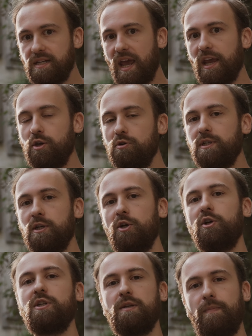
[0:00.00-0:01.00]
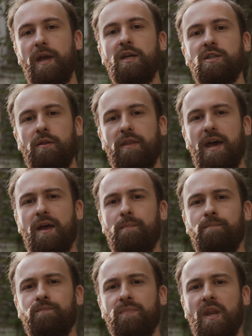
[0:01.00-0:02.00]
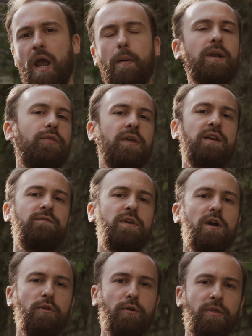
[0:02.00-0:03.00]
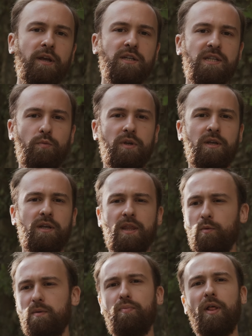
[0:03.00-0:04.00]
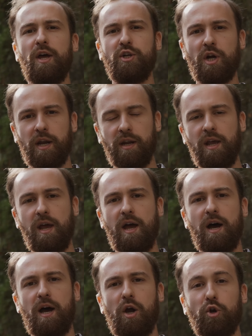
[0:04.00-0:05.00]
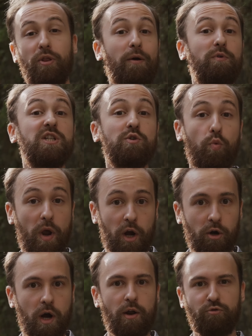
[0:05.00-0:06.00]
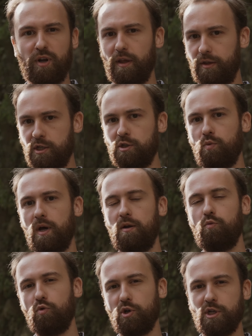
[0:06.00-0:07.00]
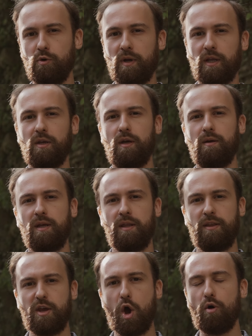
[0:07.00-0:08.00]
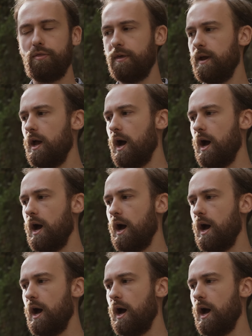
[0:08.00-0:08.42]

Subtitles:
take you seriously based on that. I mean, think of the other things that we pledge on, or that we swear on, really. This is what we're doing in the oath.